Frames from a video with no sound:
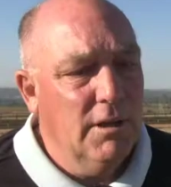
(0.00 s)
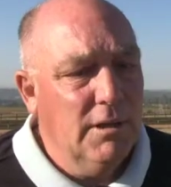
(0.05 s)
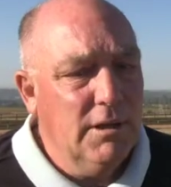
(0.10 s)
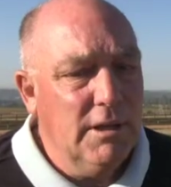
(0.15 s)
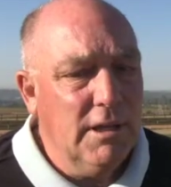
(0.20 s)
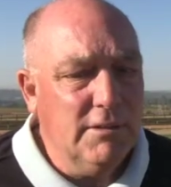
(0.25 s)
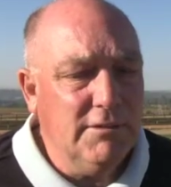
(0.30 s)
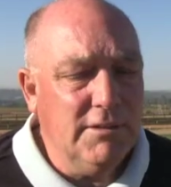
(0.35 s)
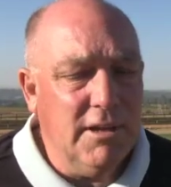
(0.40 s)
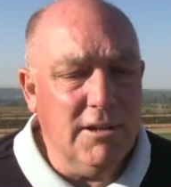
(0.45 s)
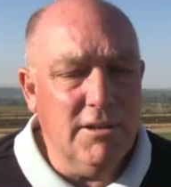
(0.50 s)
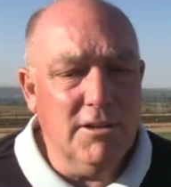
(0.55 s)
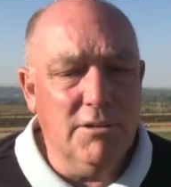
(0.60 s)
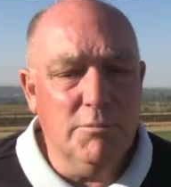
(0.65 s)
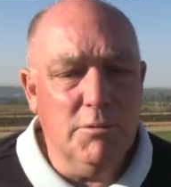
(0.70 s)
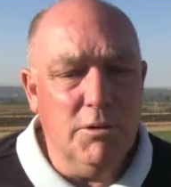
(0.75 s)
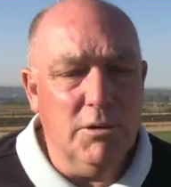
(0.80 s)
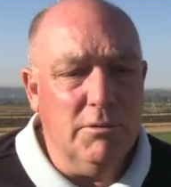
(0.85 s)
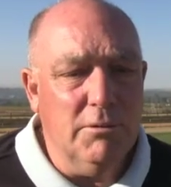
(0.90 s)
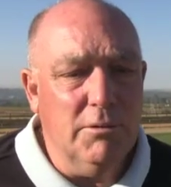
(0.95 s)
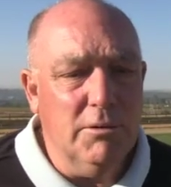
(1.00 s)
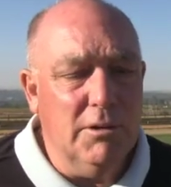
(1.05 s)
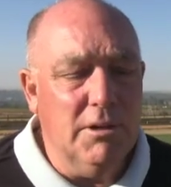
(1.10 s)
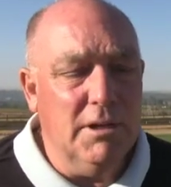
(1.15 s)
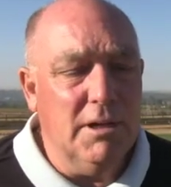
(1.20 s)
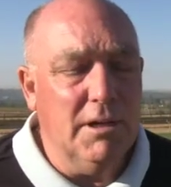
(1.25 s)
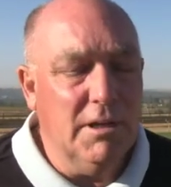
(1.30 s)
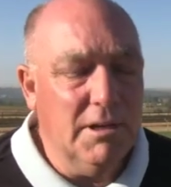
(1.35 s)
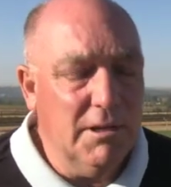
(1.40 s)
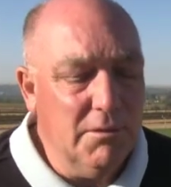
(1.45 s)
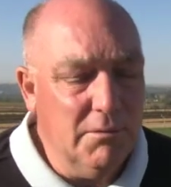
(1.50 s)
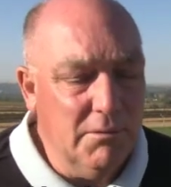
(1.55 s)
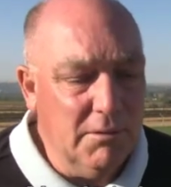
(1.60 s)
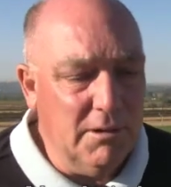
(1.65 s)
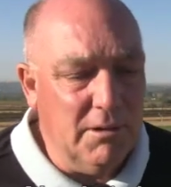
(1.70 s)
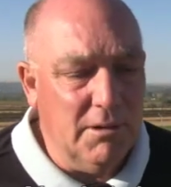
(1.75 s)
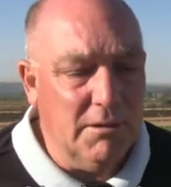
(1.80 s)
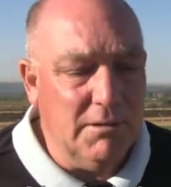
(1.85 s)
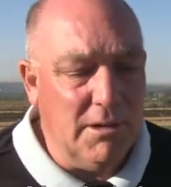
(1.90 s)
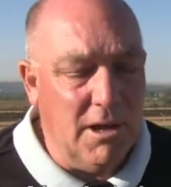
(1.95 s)
Yeah, Jungle Book, we
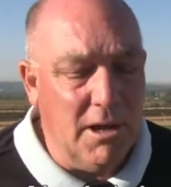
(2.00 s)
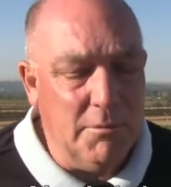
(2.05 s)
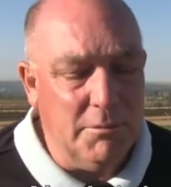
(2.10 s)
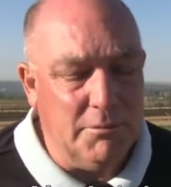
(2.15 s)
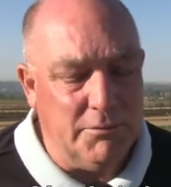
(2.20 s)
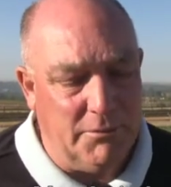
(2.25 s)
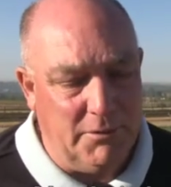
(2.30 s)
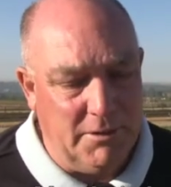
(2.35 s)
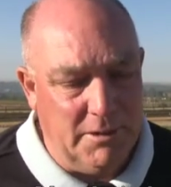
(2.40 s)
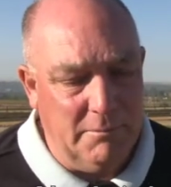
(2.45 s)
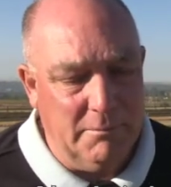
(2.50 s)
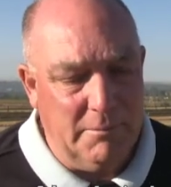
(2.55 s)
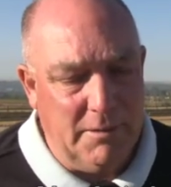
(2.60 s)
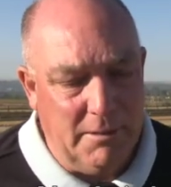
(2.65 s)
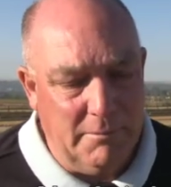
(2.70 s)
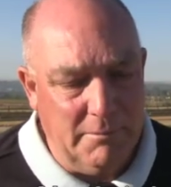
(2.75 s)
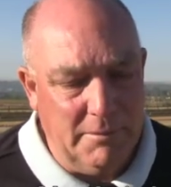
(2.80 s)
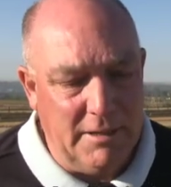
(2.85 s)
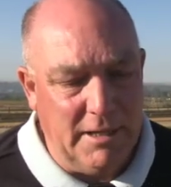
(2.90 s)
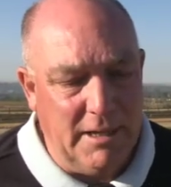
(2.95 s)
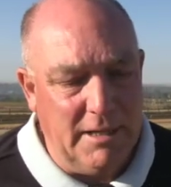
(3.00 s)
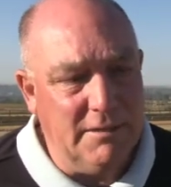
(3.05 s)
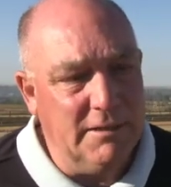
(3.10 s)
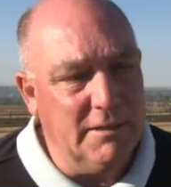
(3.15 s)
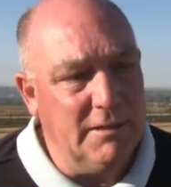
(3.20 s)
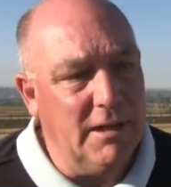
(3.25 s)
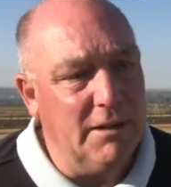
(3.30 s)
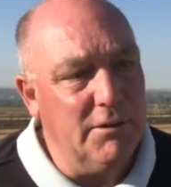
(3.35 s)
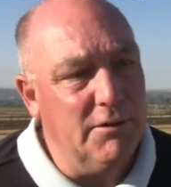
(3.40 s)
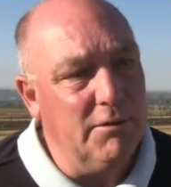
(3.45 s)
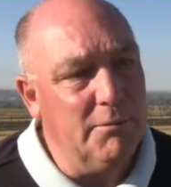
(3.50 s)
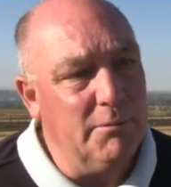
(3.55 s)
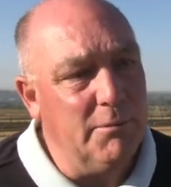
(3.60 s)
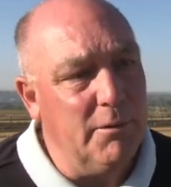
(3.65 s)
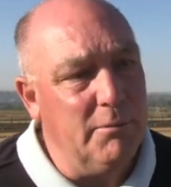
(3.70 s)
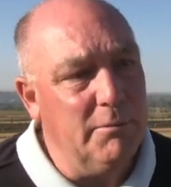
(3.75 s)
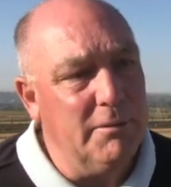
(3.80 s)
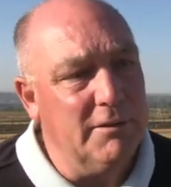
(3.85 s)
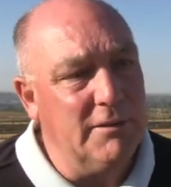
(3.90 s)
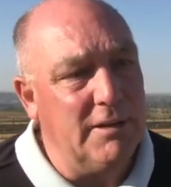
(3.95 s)
got hopes for him. I mean, 1800 is
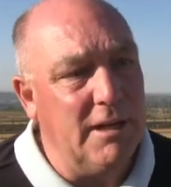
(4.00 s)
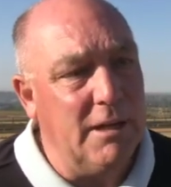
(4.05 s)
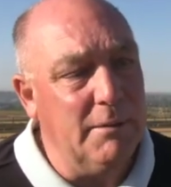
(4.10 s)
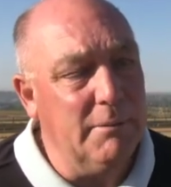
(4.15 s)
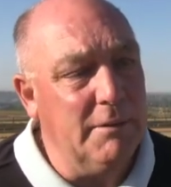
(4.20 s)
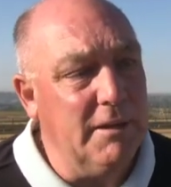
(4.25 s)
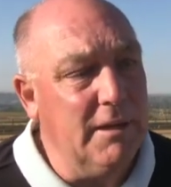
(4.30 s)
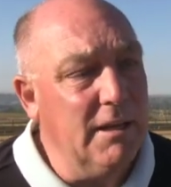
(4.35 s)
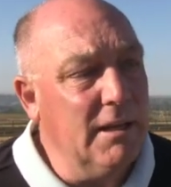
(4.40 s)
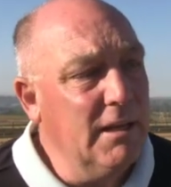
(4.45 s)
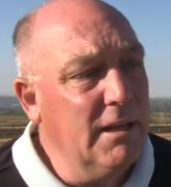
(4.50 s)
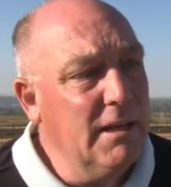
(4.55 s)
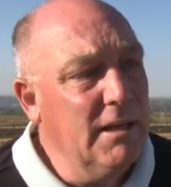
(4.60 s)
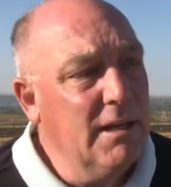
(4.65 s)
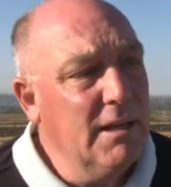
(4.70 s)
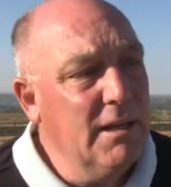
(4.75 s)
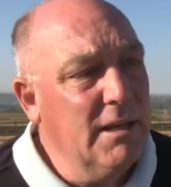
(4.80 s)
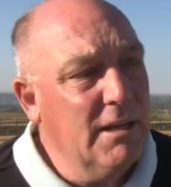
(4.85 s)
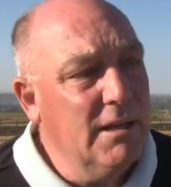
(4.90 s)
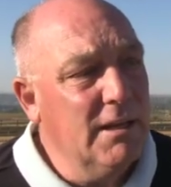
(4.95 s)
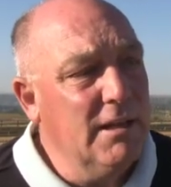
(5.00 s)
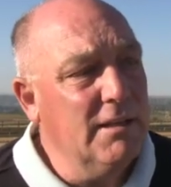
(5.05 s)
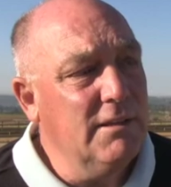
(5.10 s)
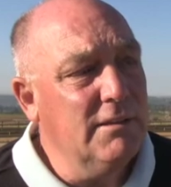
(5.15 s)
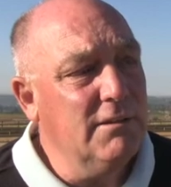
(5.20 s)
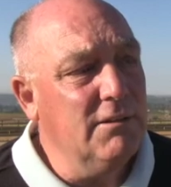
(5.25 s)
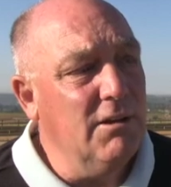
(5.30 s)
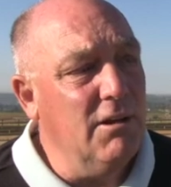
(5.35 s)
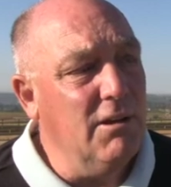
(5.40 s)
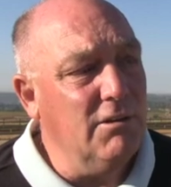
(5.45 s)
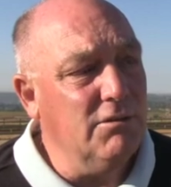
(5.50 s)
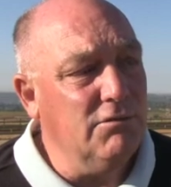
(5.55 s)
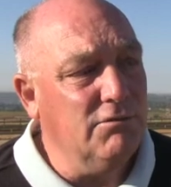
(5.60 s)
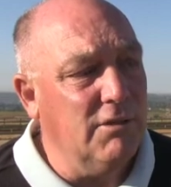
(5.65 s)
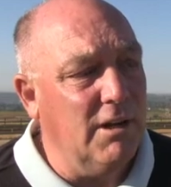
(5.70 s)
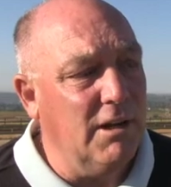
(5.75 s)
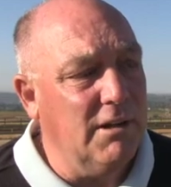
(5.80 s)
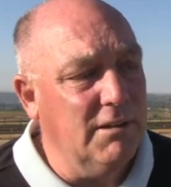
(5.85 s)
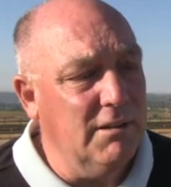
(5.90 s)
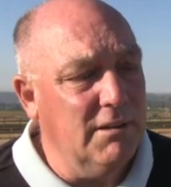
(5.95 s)
probably his game. His last
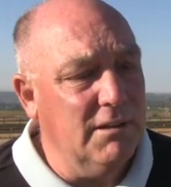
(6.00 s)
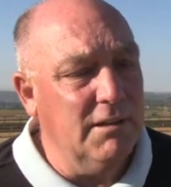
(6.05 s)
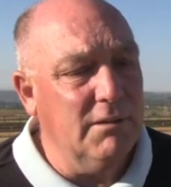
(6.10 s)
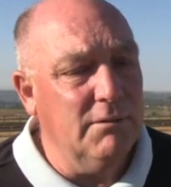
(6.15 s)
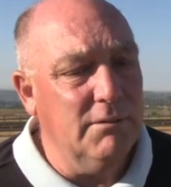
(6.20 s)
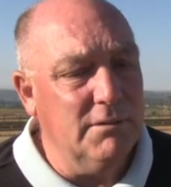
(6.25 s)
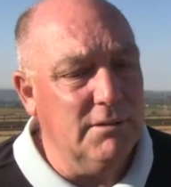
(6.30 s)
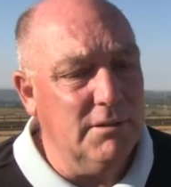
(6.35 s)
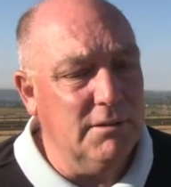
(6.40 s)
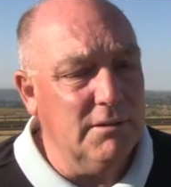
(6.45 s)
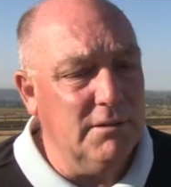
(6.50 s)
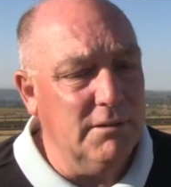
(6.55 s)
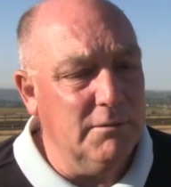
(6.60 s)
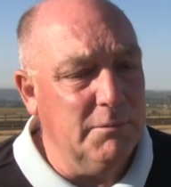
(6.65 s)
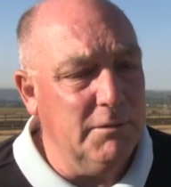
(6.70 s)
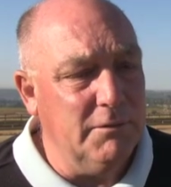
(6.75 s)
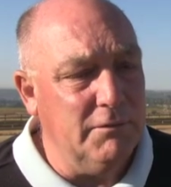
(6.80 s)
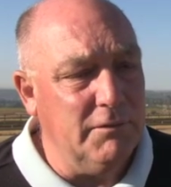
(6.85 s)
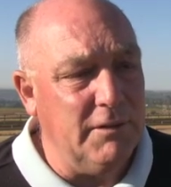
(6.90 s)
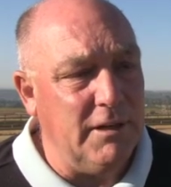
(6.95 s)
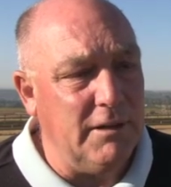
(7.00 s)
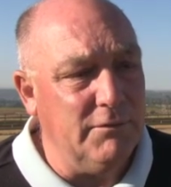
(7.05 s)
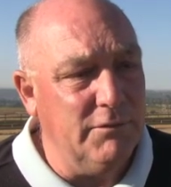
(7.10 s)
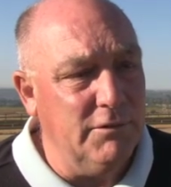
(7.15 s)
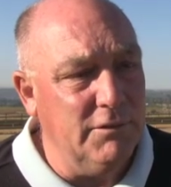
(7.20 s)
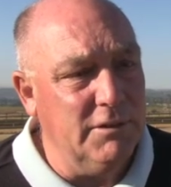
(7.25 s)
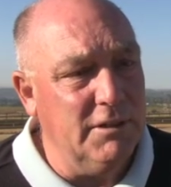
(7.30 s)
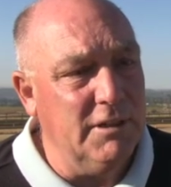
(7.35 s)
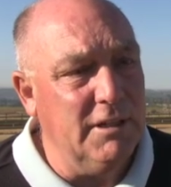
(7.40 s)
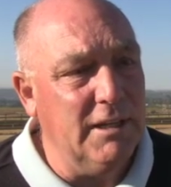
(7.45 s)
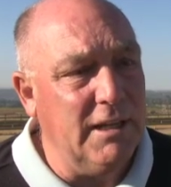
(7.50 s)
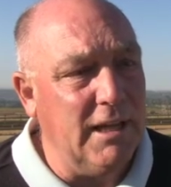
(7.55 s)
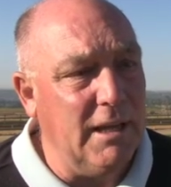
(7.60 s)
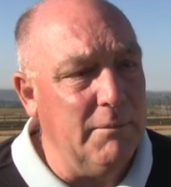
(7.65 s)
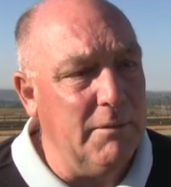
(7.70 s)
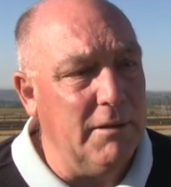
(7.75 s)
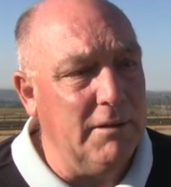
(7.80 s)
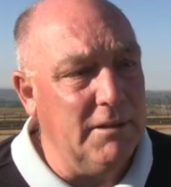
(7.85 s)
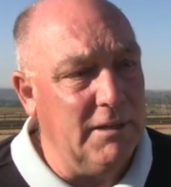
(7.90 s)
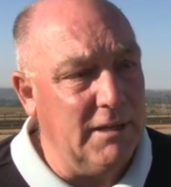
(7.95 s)
run, he was a little bit flat-footed. He
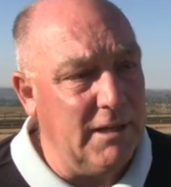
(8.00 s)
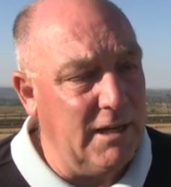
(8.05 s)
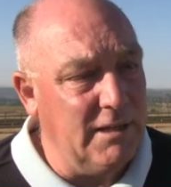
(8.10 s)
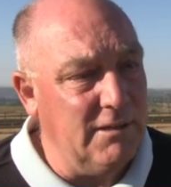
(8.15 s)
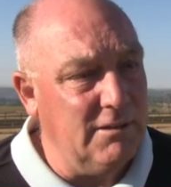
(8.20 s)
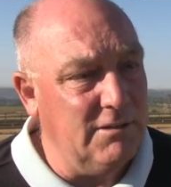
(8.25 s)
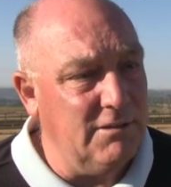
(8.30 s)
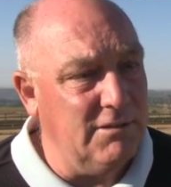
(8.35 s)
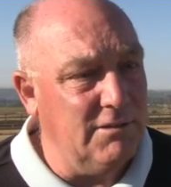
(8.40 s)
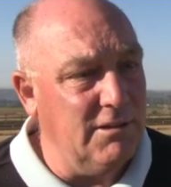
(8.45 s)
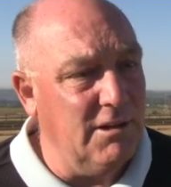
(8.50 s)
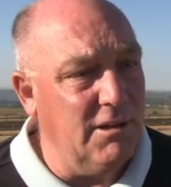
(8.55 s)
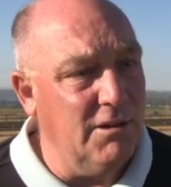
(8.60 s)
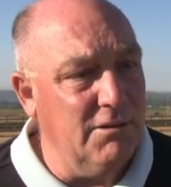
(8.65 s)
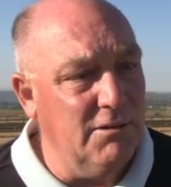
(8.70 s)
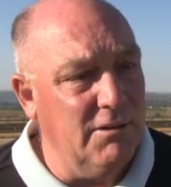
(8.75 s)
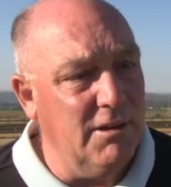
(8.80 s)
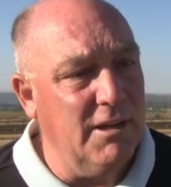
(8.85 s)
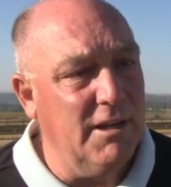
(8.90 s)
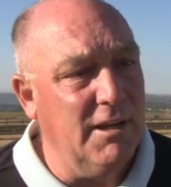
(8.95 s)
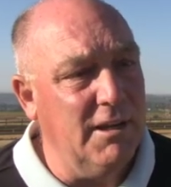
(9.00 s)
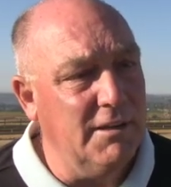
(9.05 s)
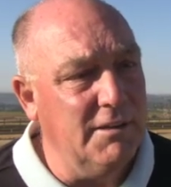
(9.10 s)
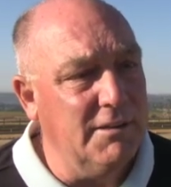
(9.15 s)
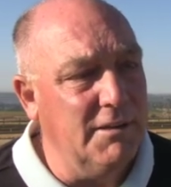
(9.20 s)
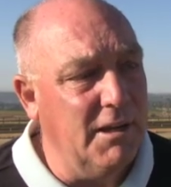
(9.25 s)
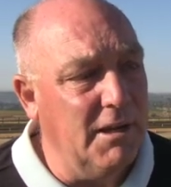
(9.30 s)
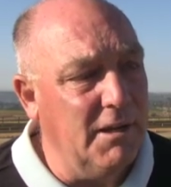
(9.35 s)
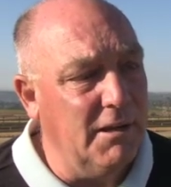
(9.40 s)
came out the gates slow and